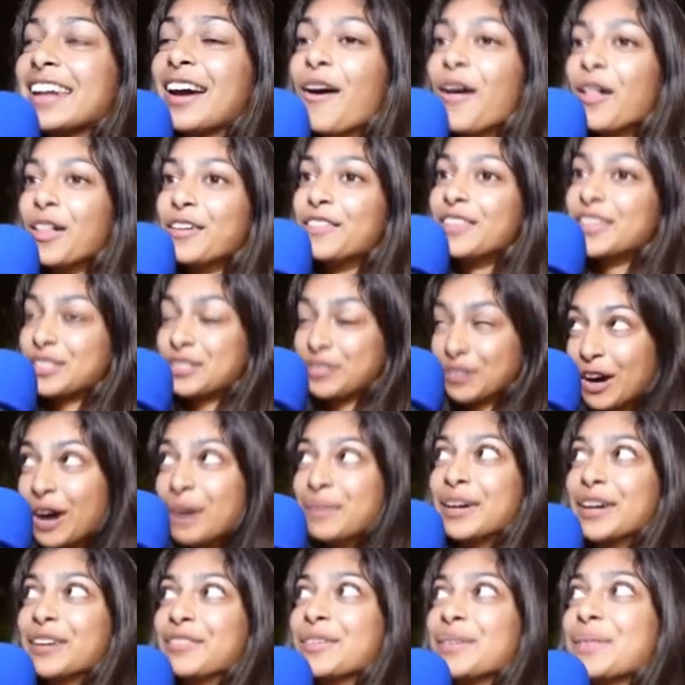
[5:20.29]
all of his
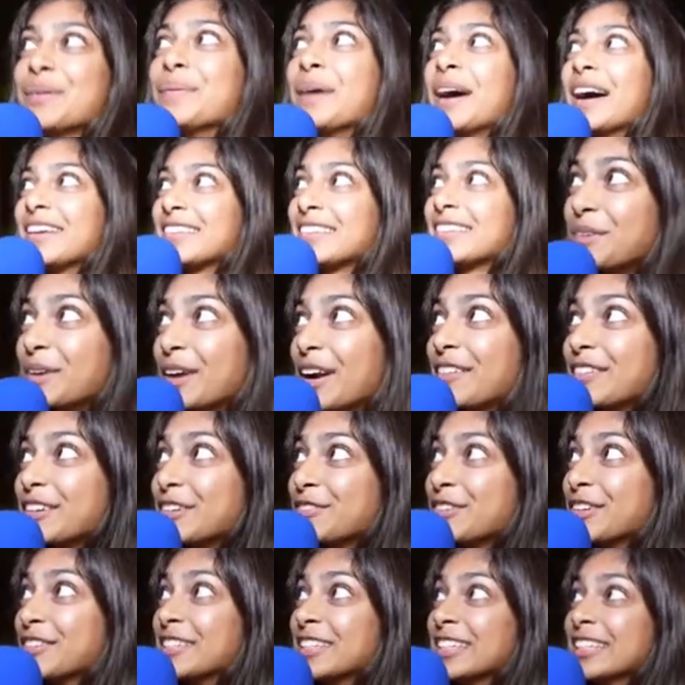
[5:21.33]
trauma from the past, whatever,
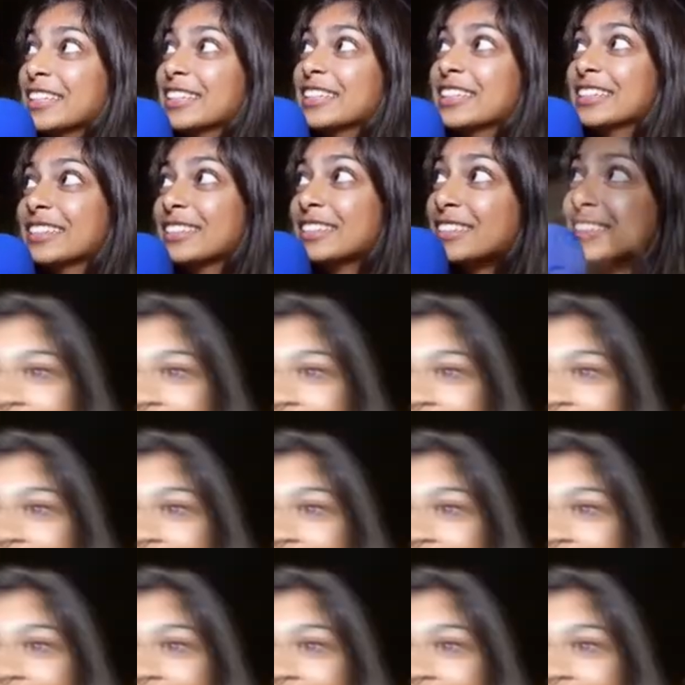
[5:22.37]
15 years.